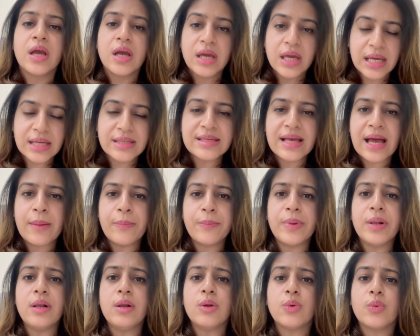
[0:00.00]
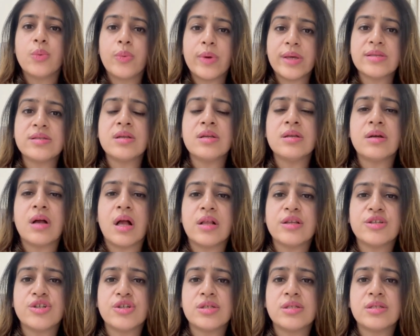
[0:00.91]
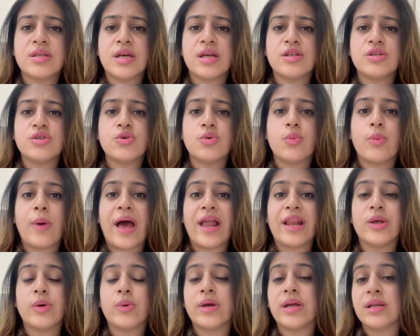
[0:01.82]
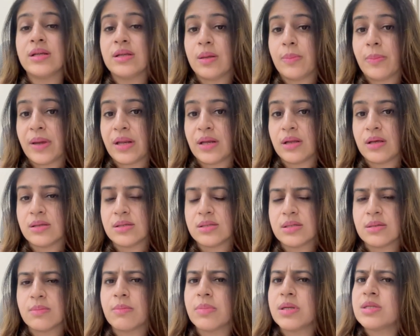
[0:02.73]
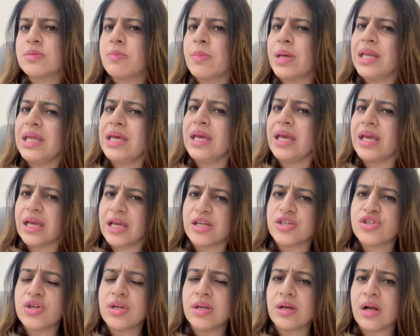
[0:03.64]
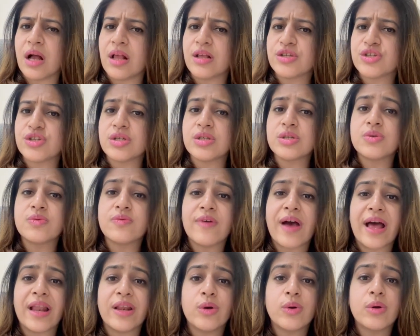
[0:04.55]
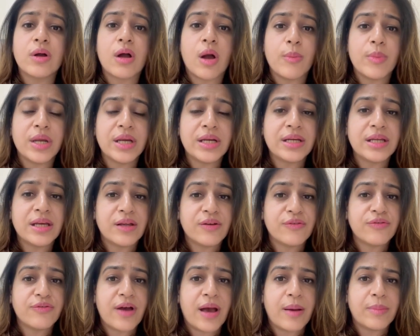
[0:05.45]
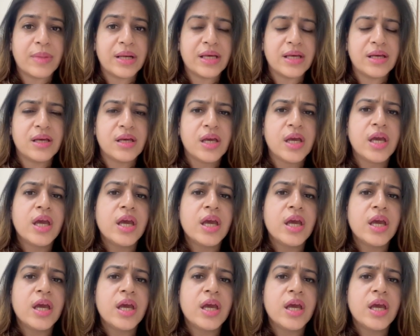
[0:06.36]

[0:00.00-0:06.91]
Example, Western cultures tend to value independence, but many Asian cultures value community and family.